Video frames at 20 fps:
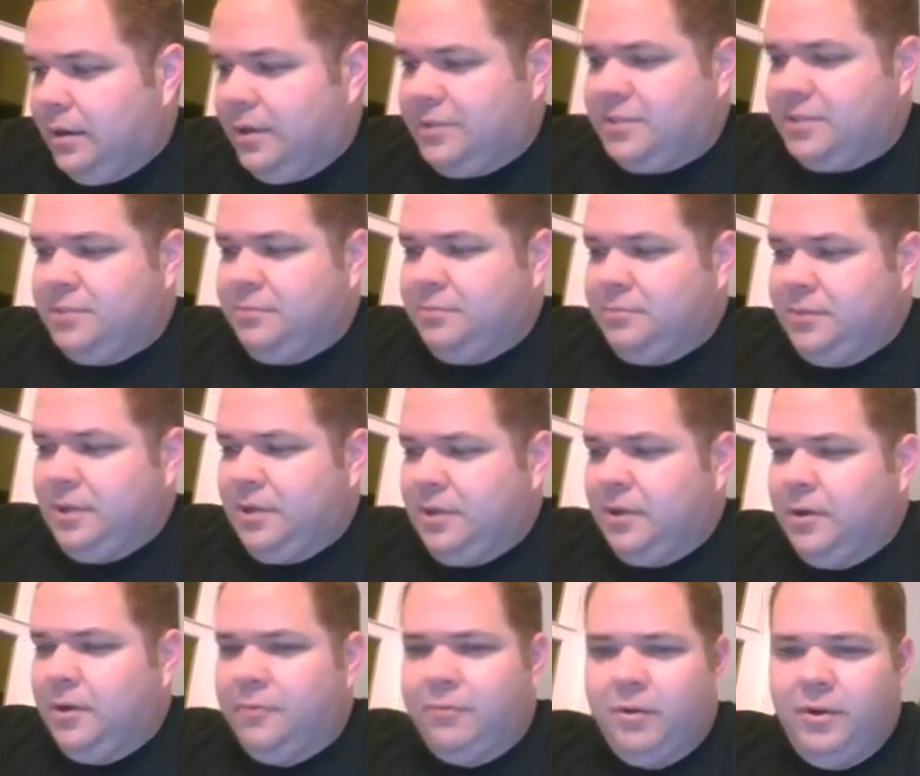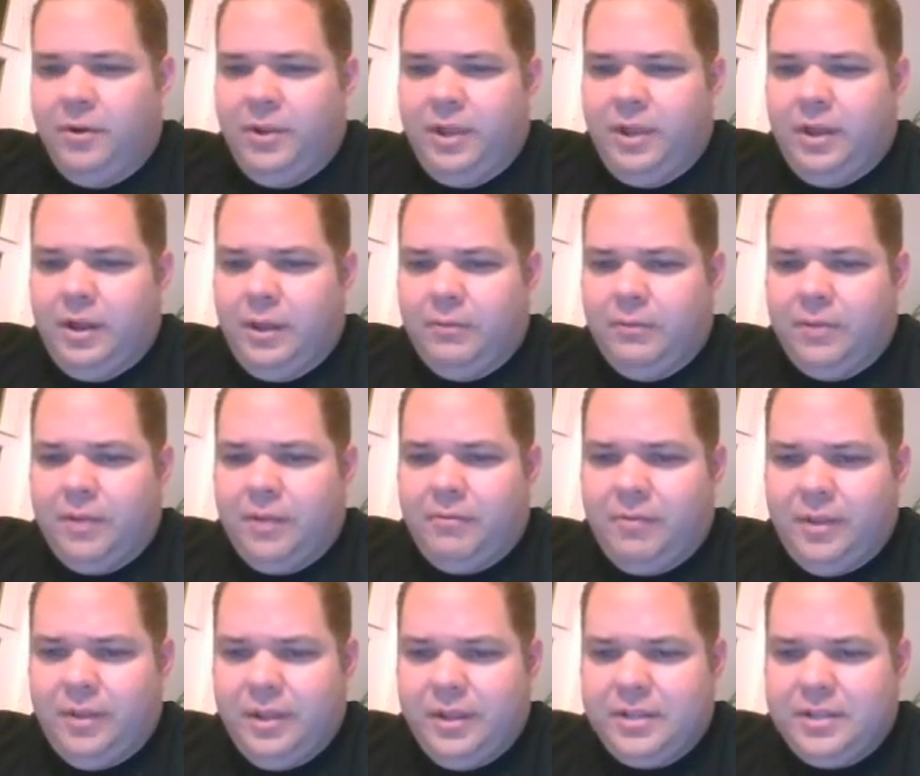Awesome. Yeah, go for it, Dion. I'll
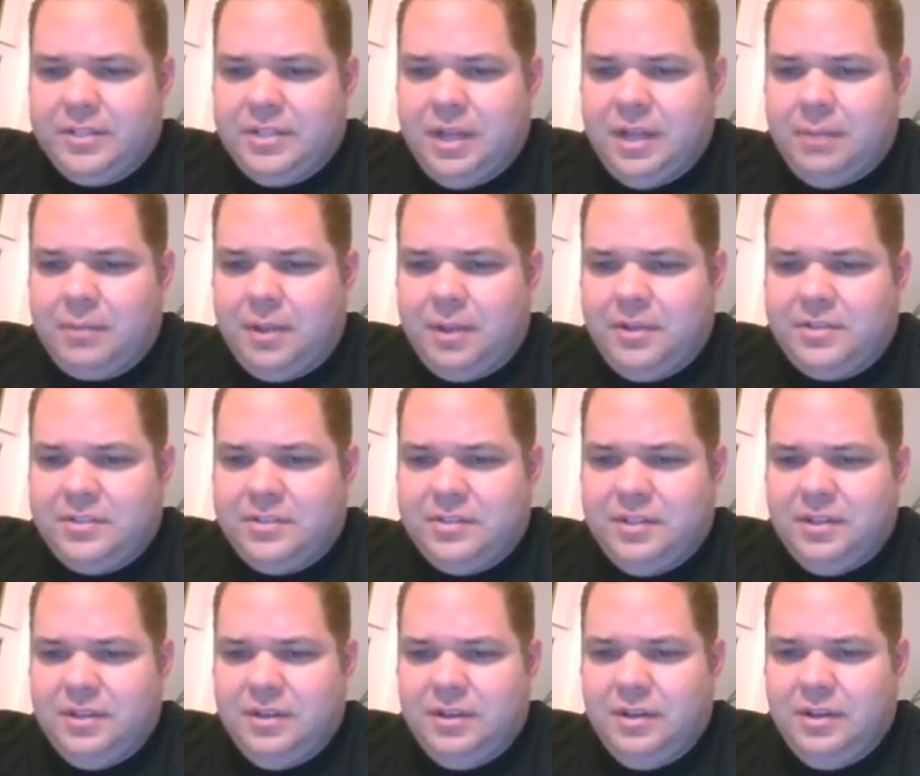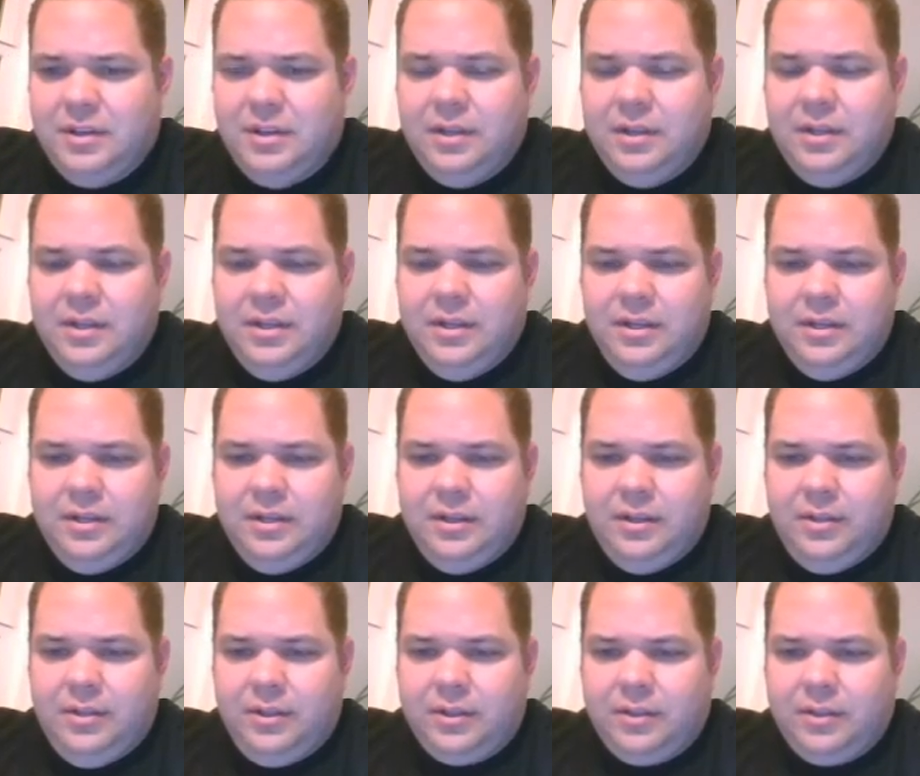definitely accept. I just didn't
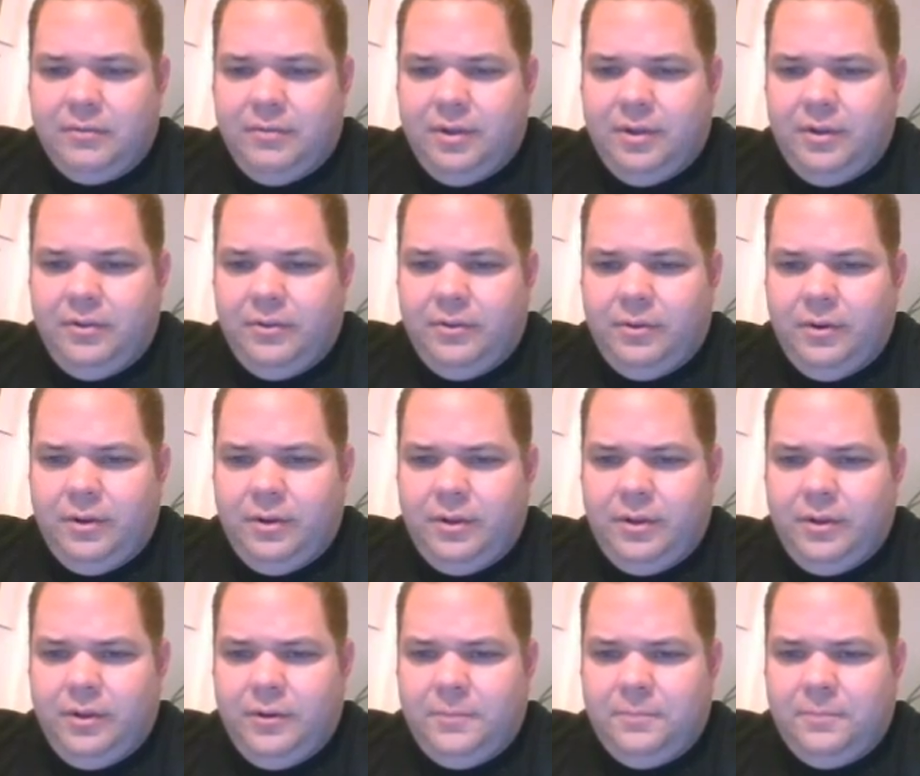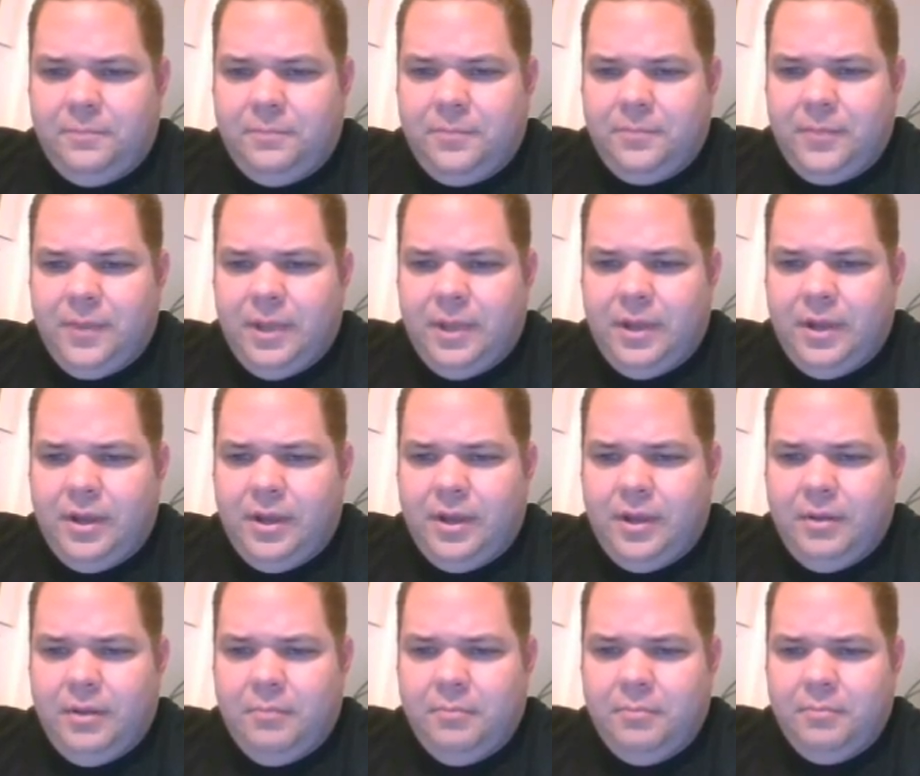think to find you on here.
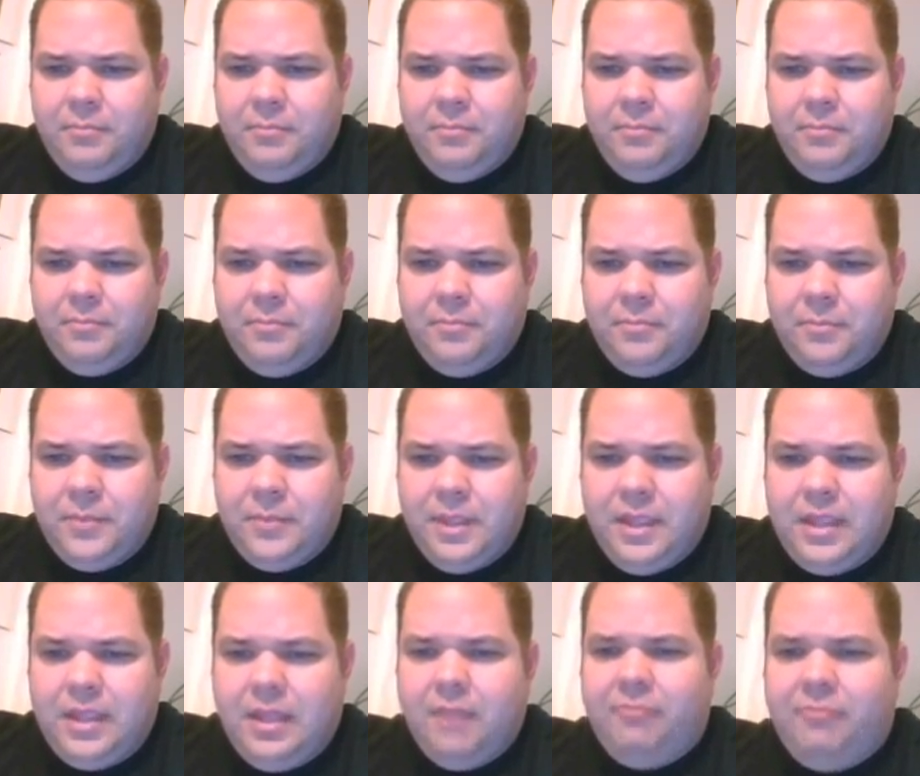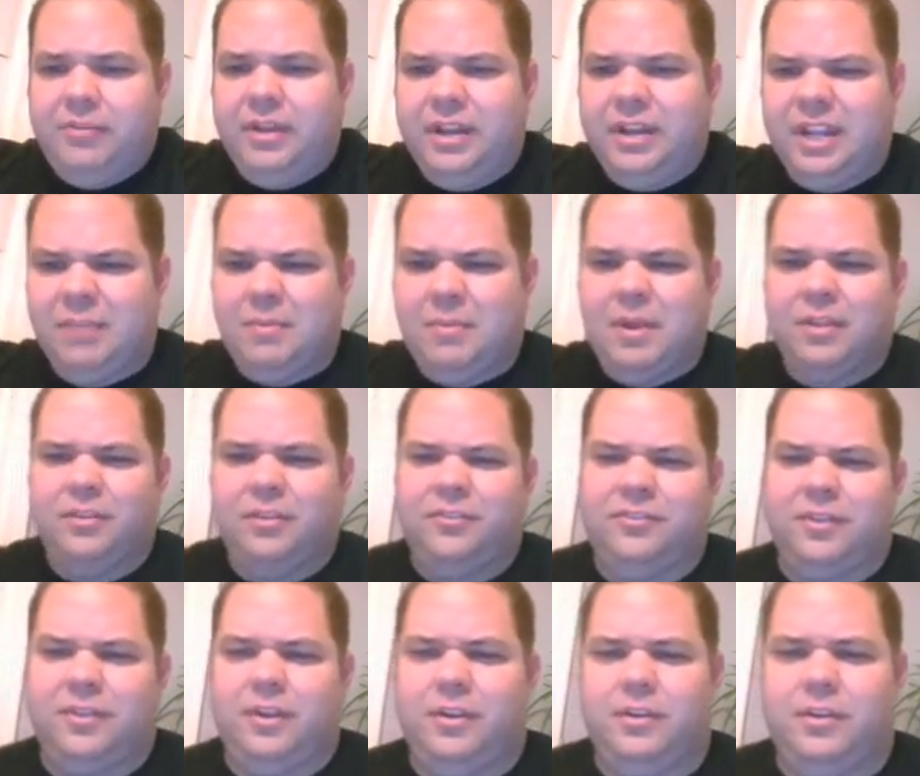Um, yeah, Flynn, get back to
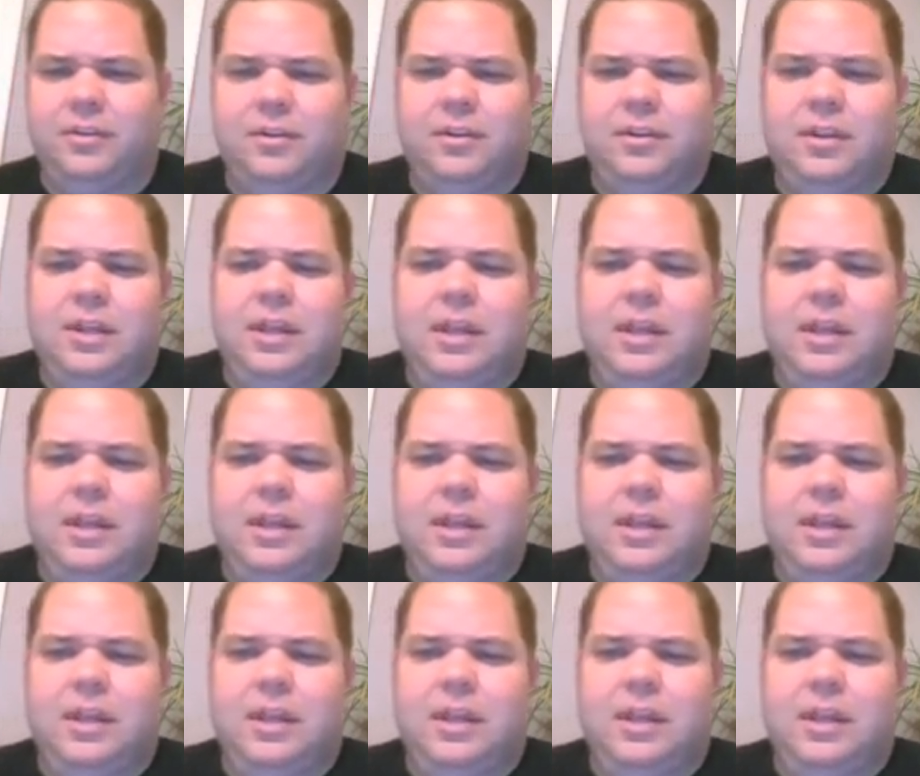studying.